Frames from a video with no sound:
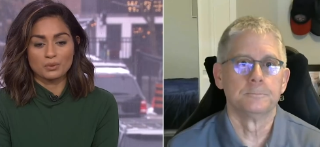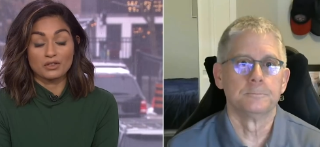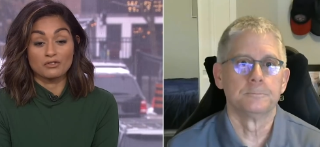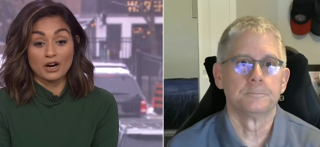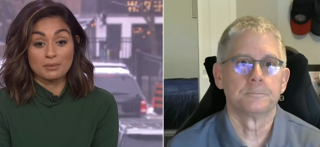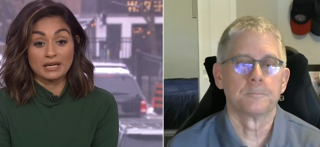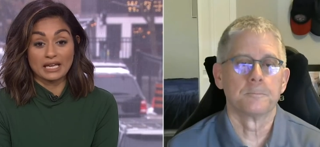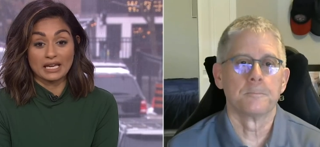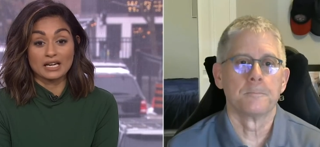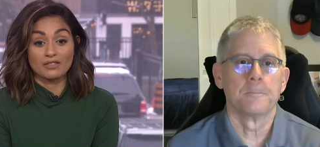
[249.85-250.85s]
Speaker 1: Environment
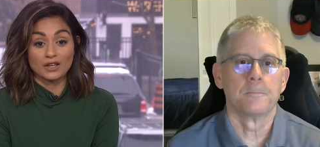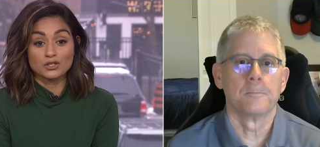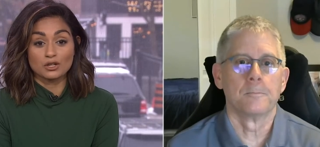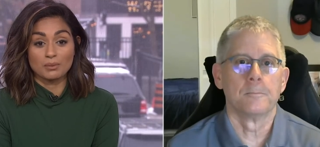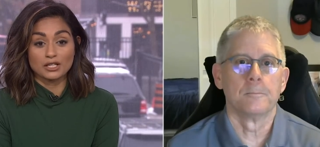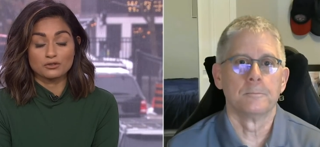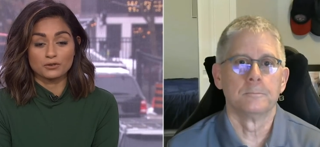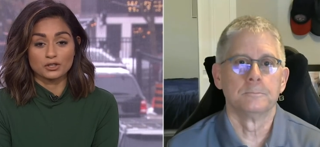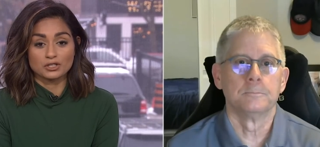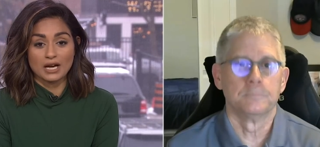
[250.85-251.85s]
Canada, thanks so much for
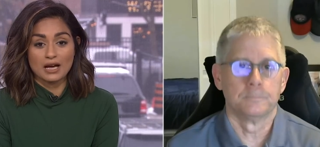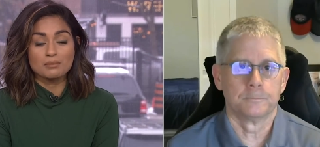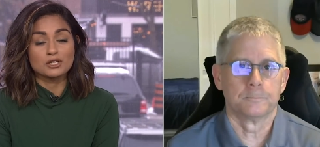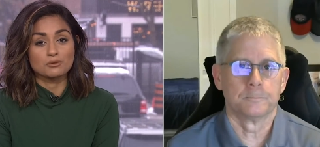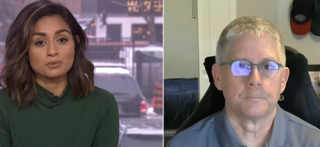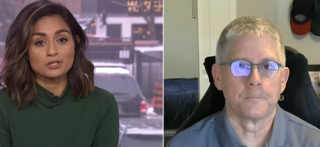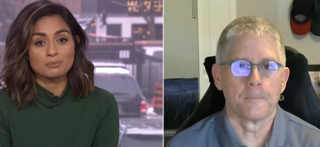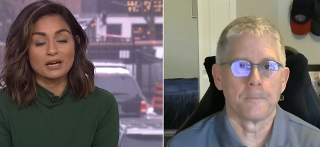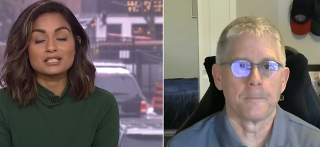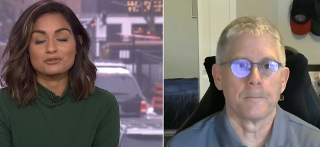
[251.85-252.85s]
your time and your
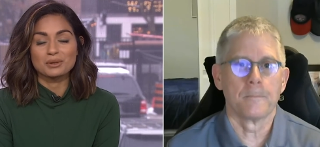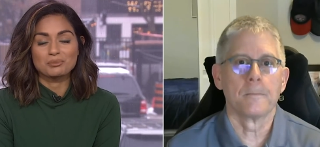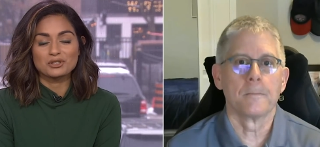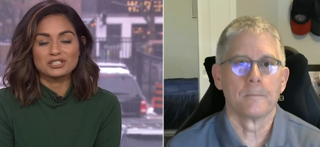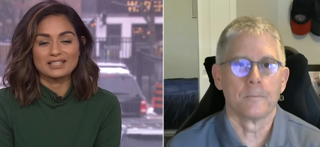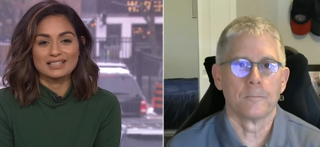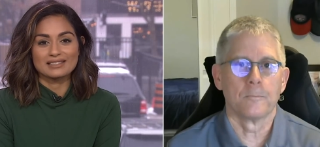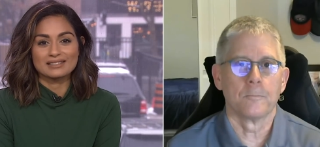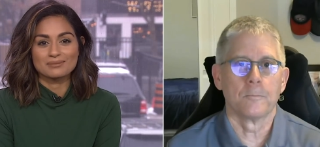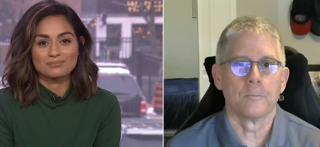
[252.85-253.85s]
perspective. We appreciate
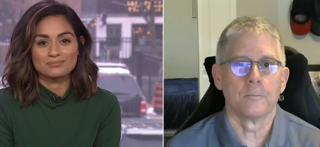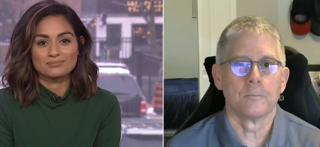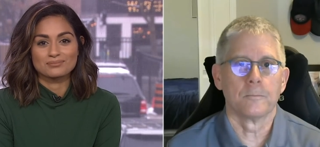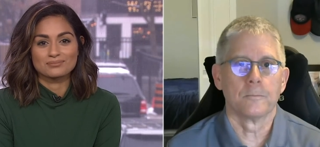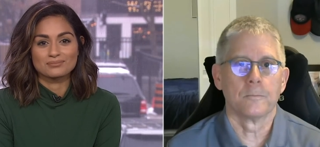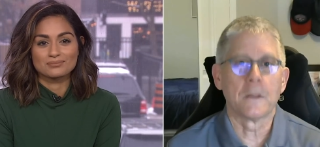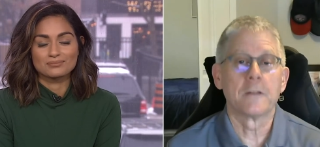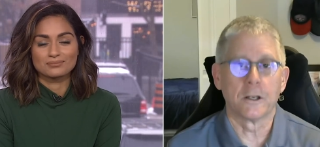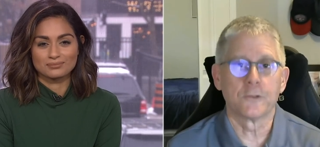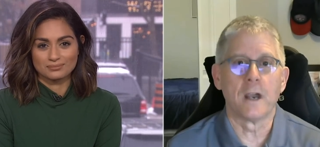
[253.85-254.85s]
this.
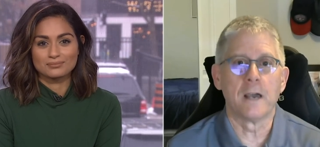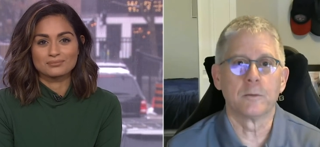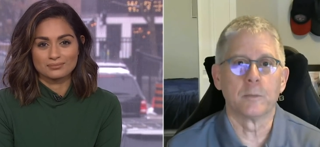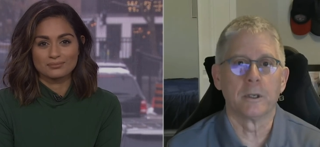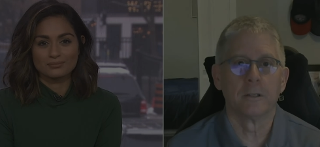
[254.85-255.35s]
Speaker 2: Thanks for having
Speaker 1: me.